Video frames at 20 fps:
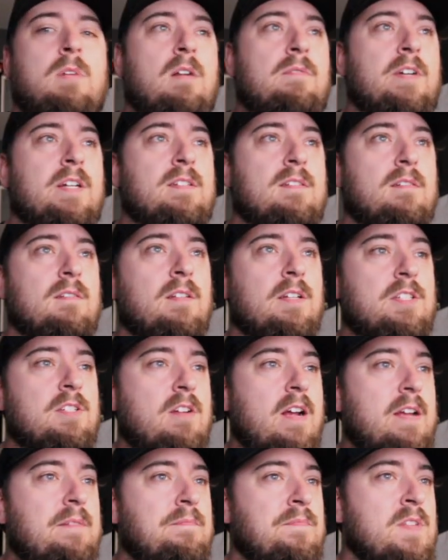Perfect. Looks
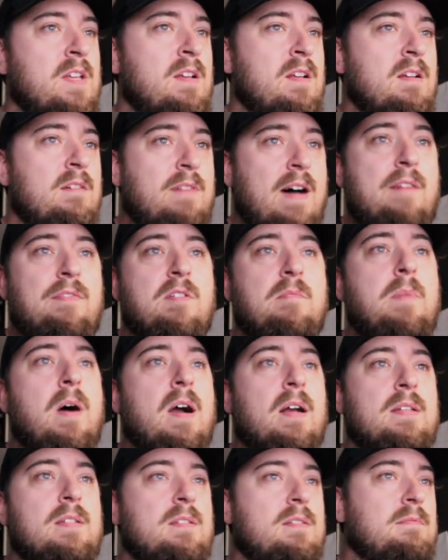great.
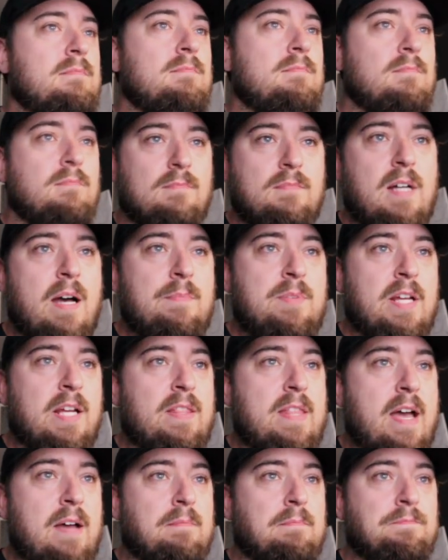$500. I'm
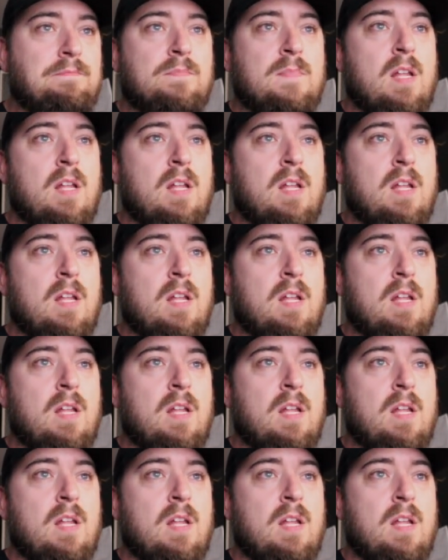digging that.